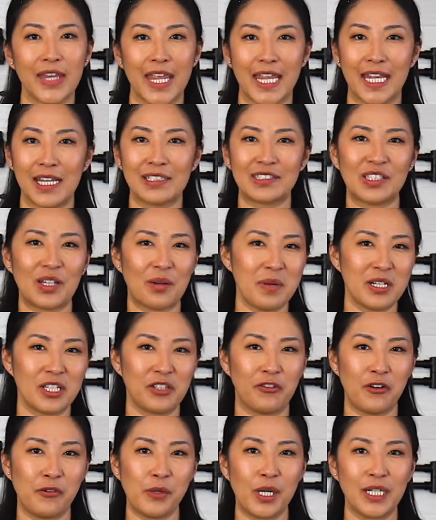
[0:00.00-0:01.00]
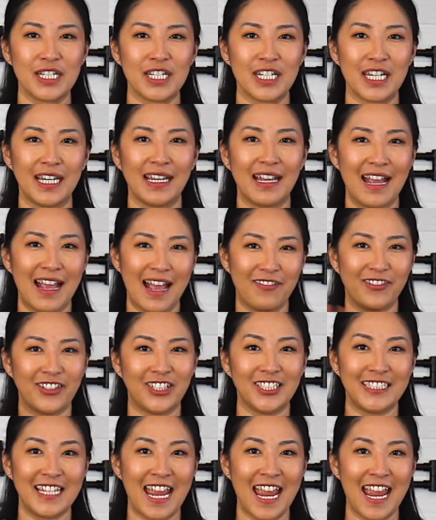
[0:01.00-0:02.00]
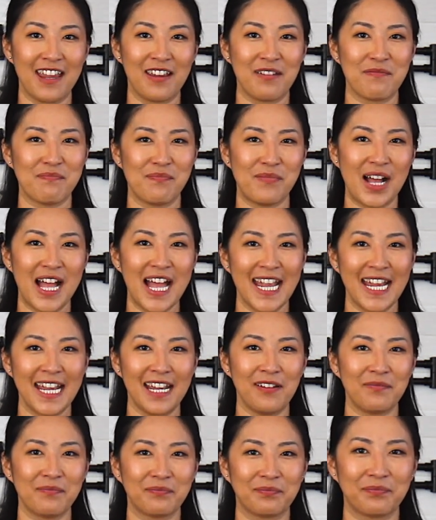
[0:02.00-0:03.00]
Thank you so much for watching. Have a good day. Bye.